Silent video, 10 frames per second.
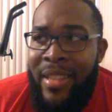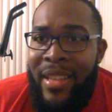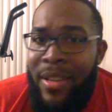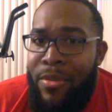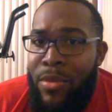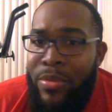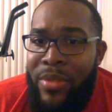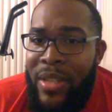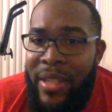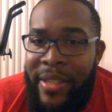that
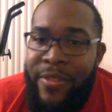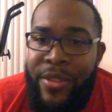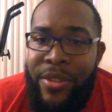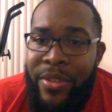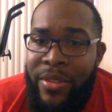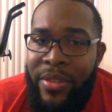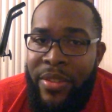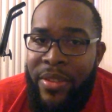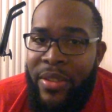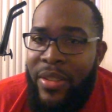won't deliver
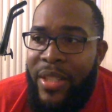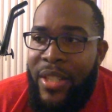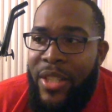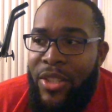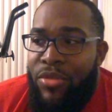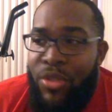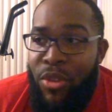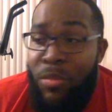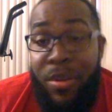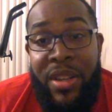to
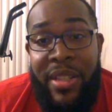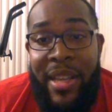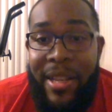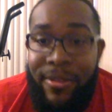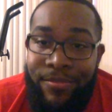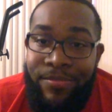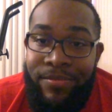your part of town.